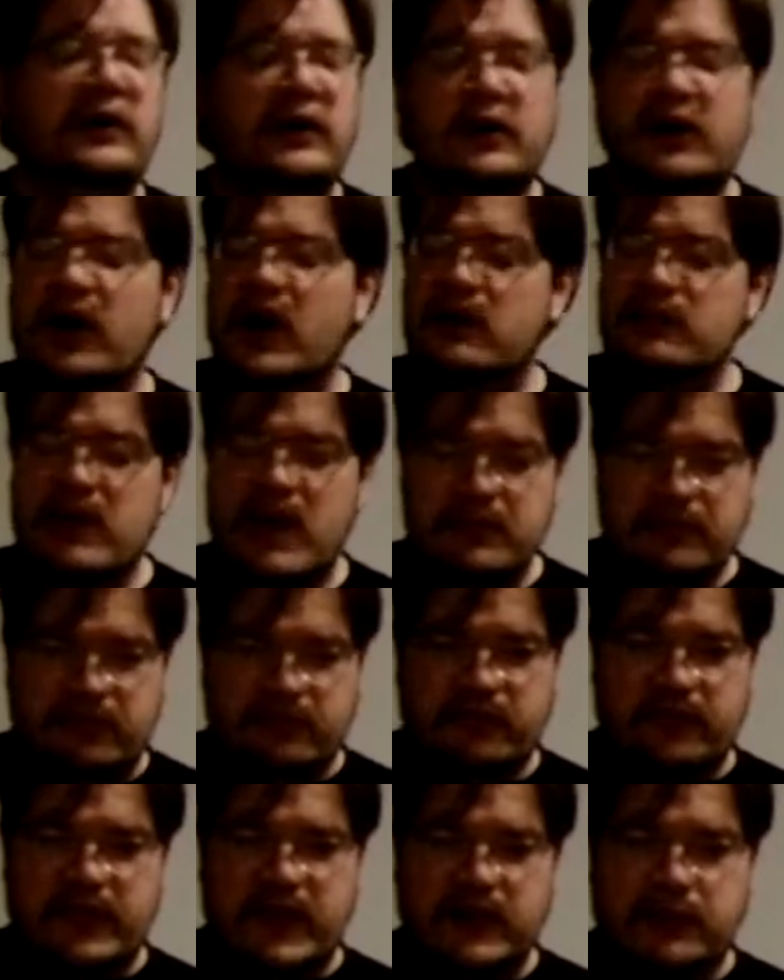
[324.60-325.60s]
I'm happy for
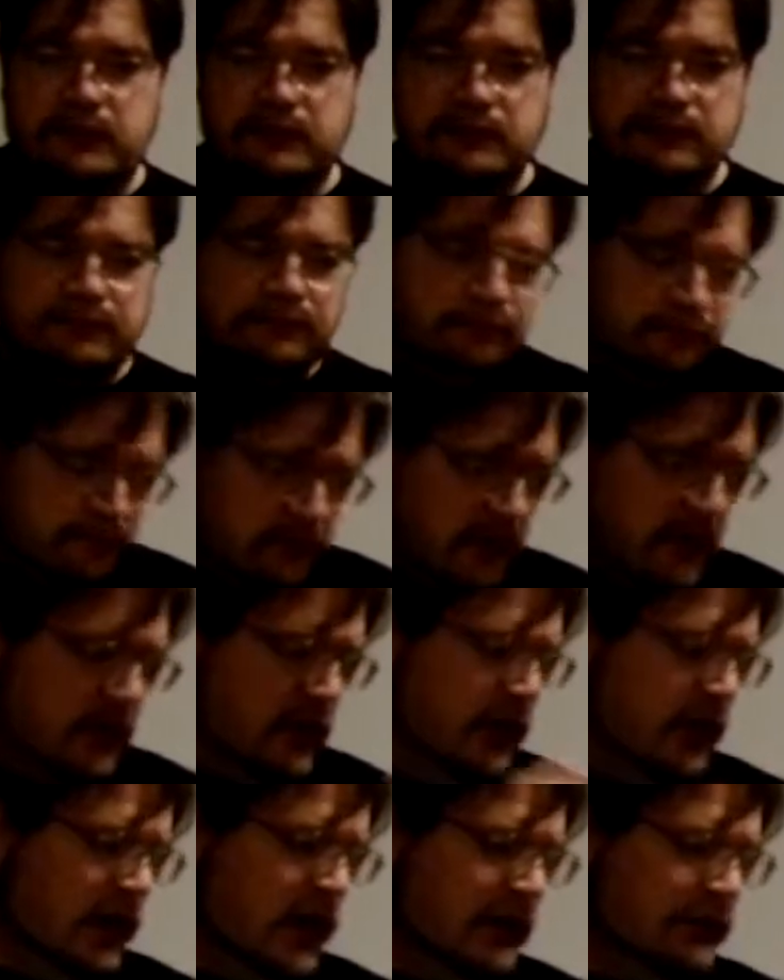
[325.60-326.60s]
that.
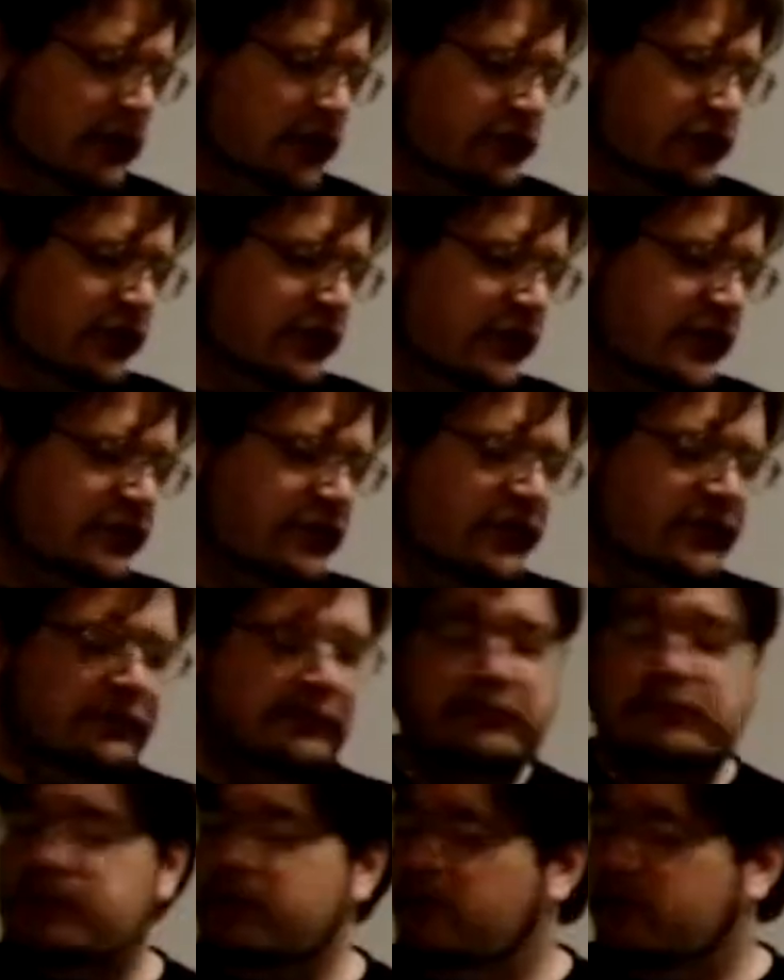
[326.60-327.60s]
I'm Aussie Griffin.
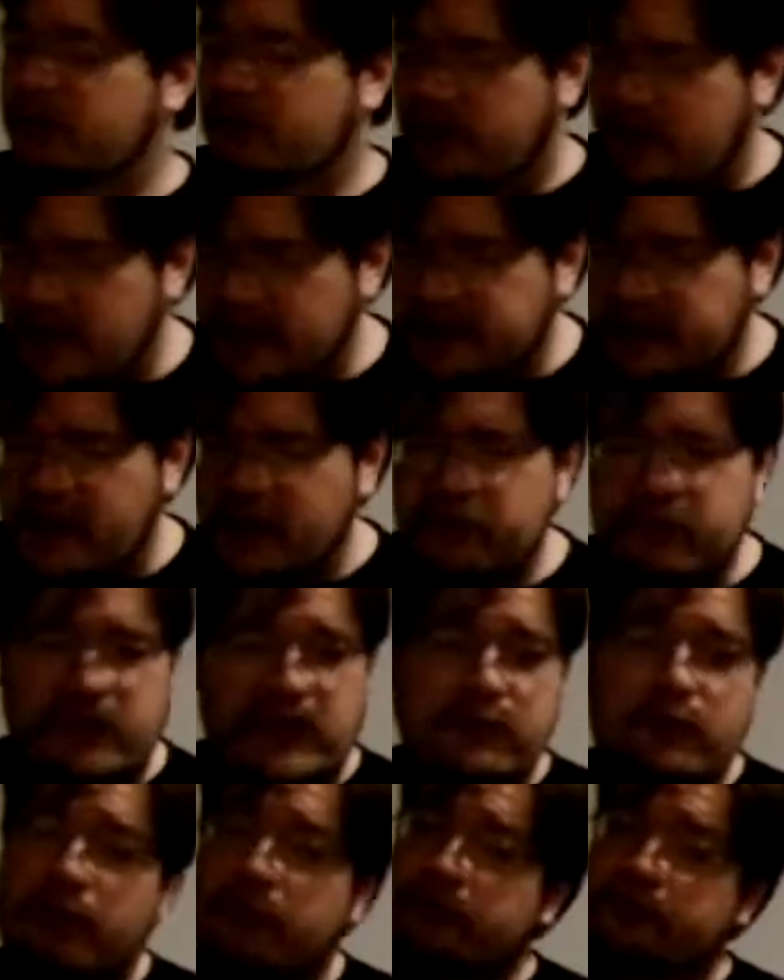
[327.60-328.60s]
I can't say
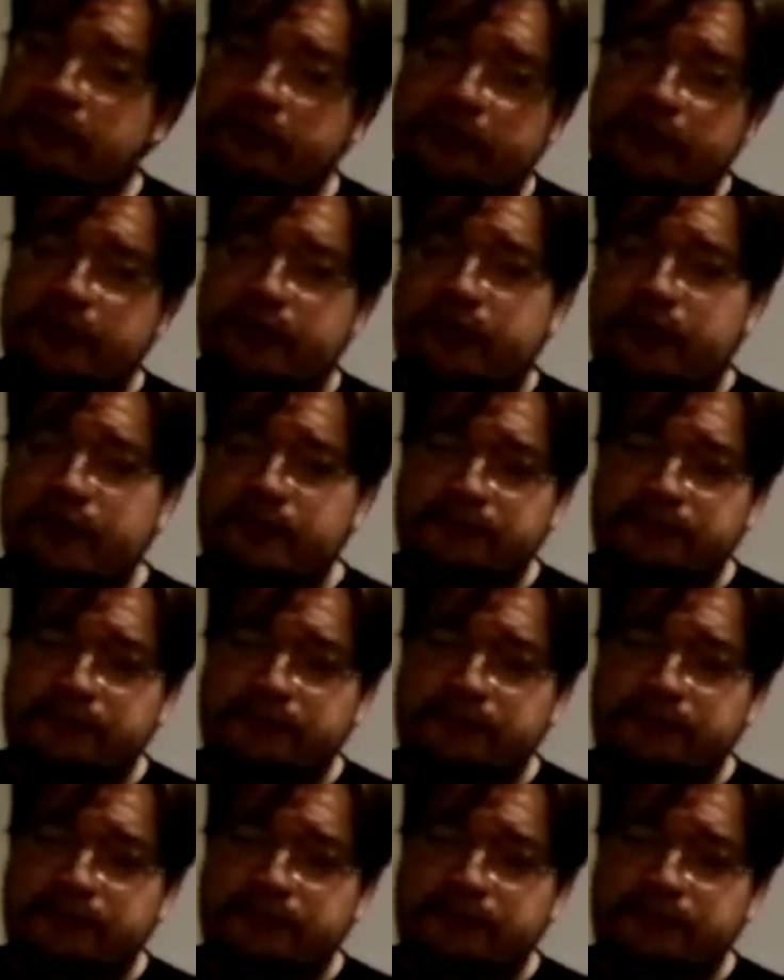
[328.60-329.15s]
more until you do.